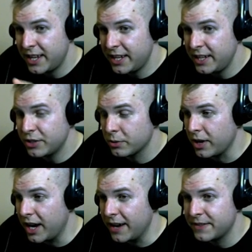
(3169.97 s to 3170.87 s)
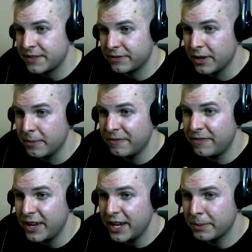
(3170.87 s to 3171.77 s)
he derives from
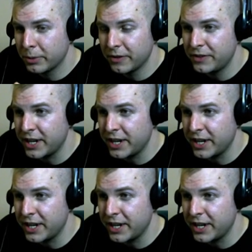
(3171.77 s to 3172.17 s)
vague proof